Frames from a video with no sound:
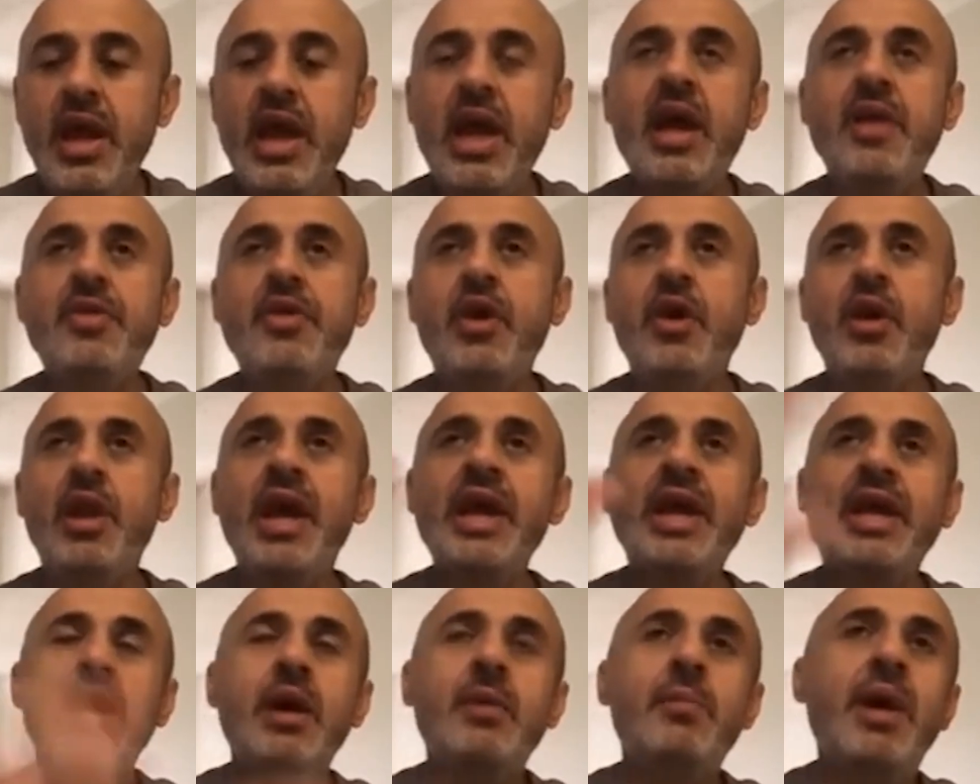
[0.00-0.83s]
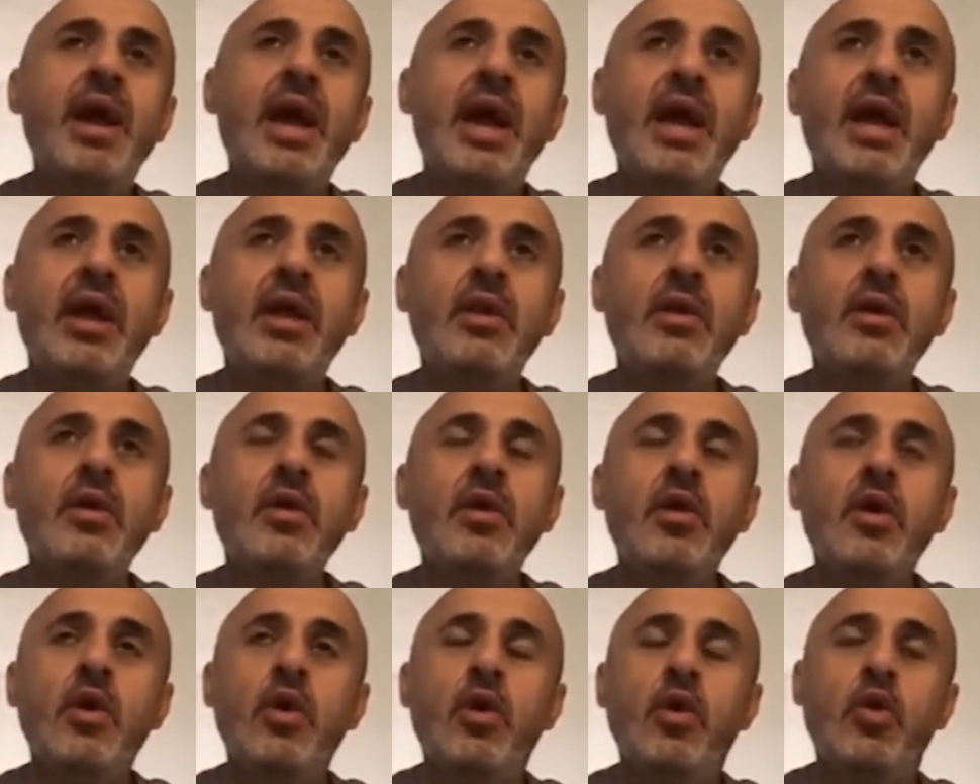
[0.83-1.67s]
and they're like a man
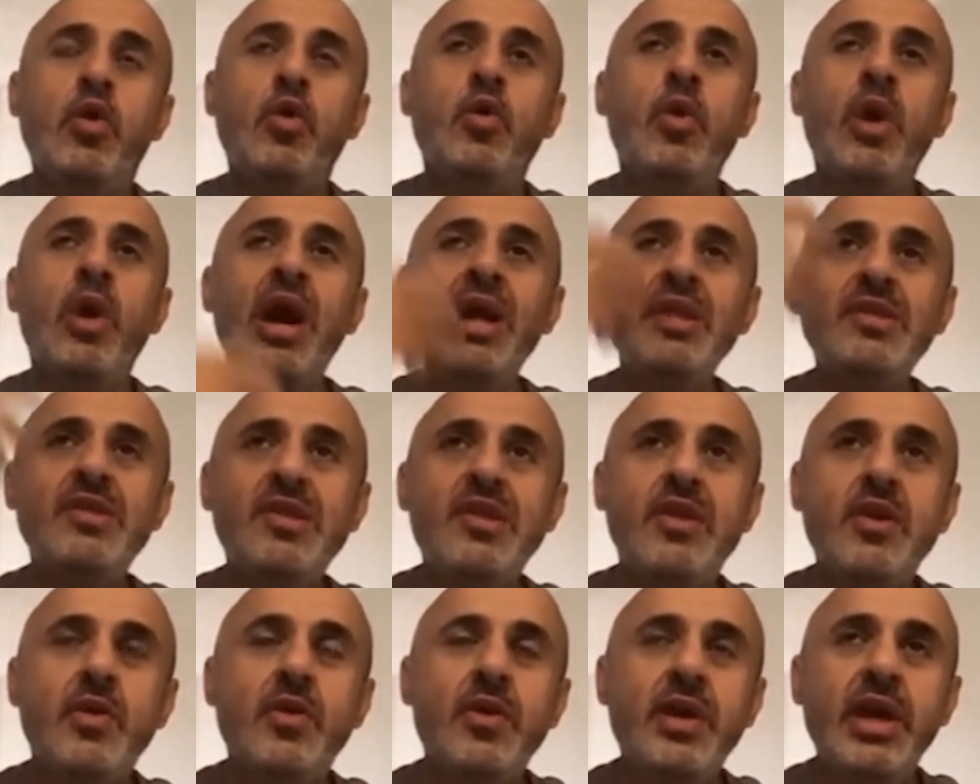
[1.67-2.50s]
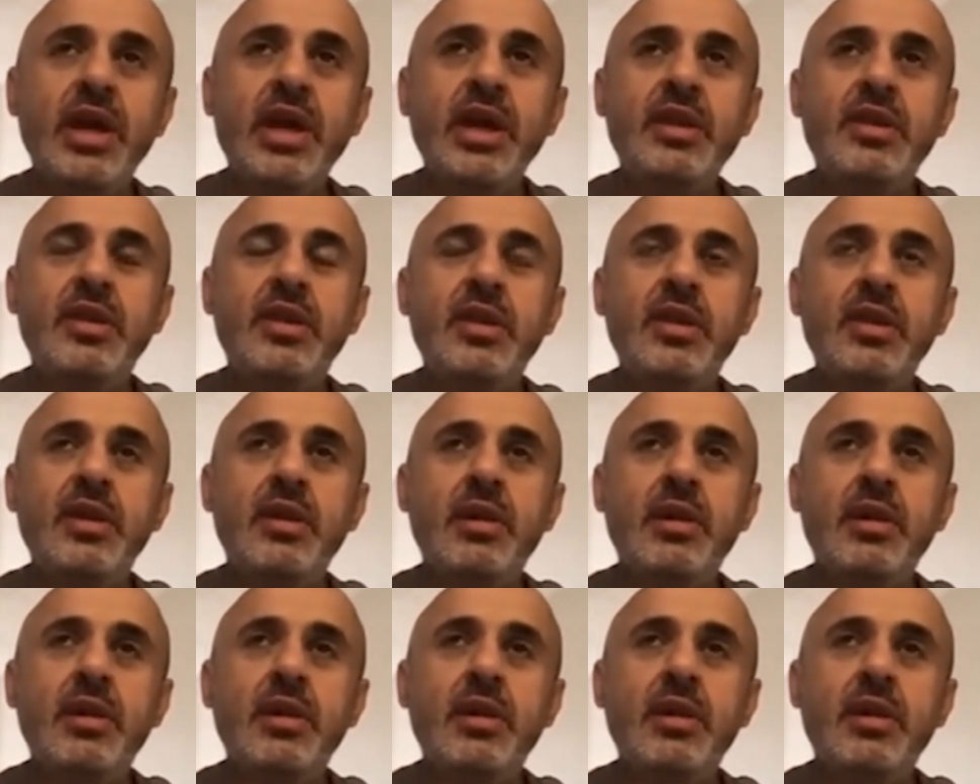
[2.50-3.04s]
who wants to read,